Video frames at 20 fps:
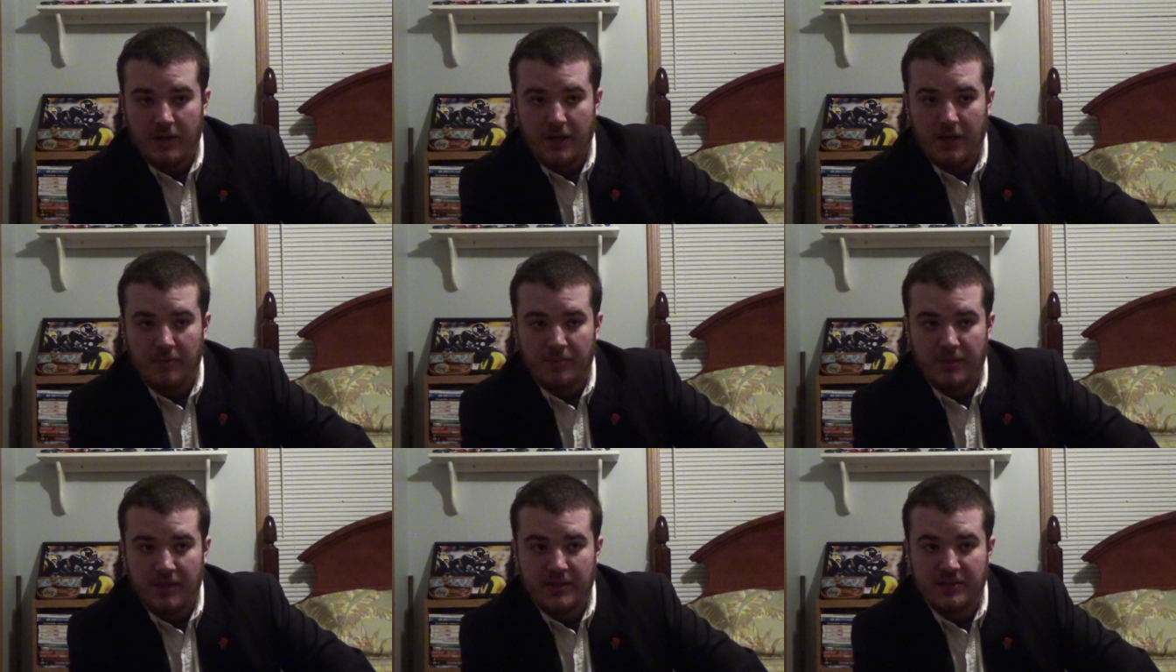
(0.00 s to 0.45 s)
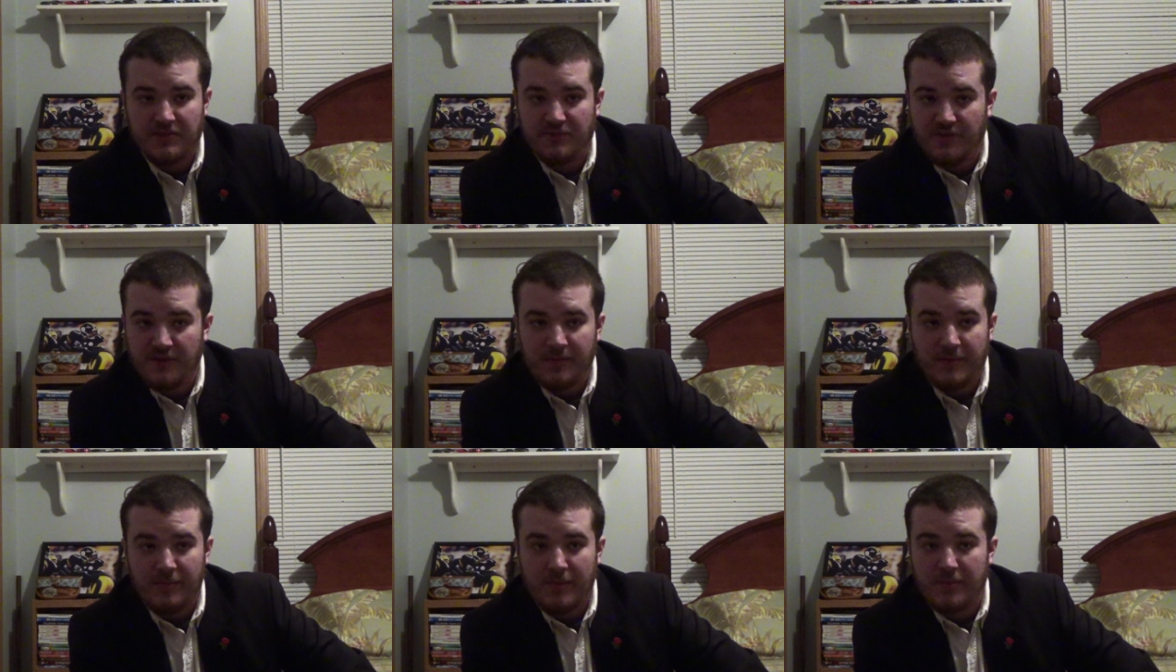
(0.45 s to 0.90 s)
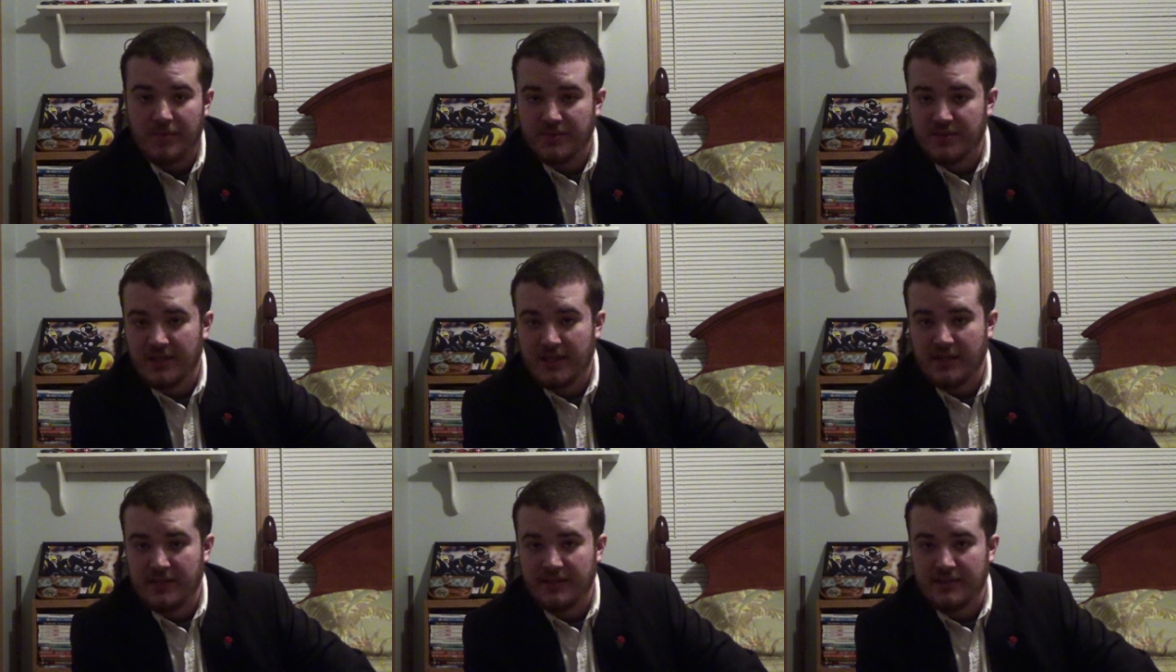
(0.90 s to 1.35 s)
and because the family members
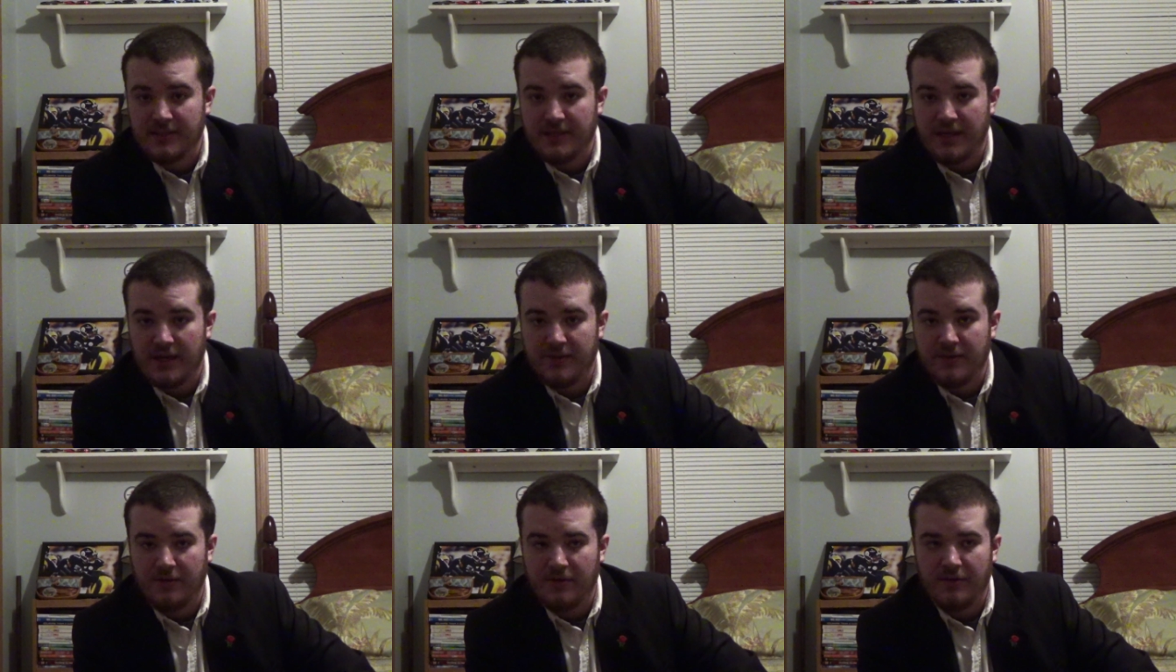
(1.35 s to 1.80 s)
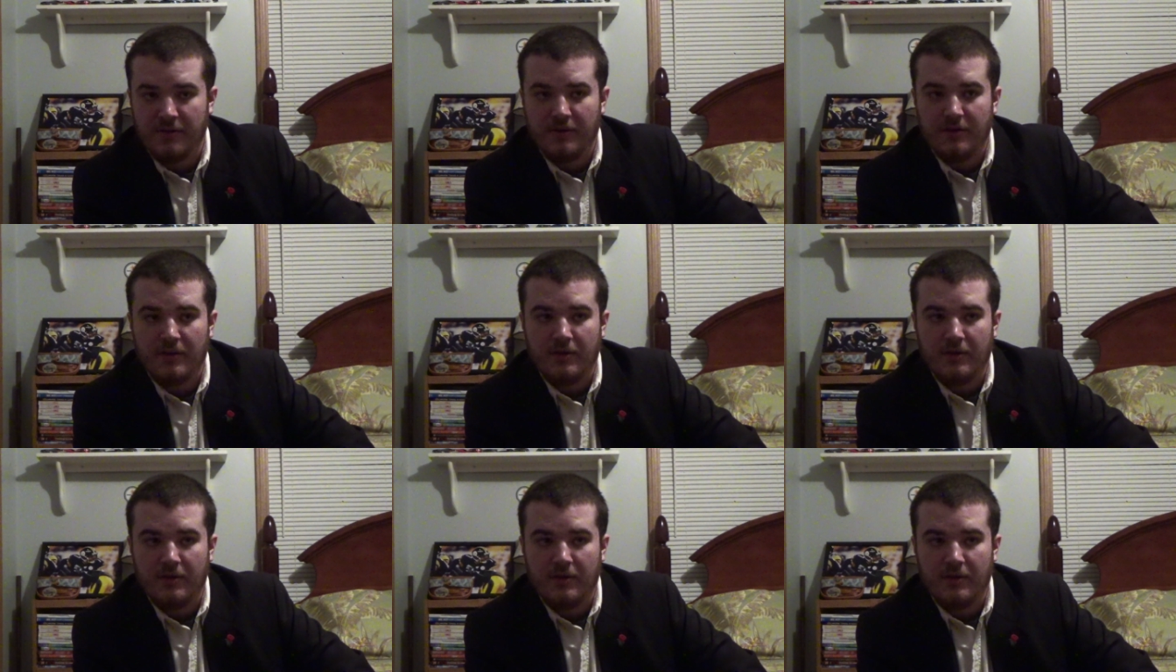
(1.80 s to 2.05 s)
came together,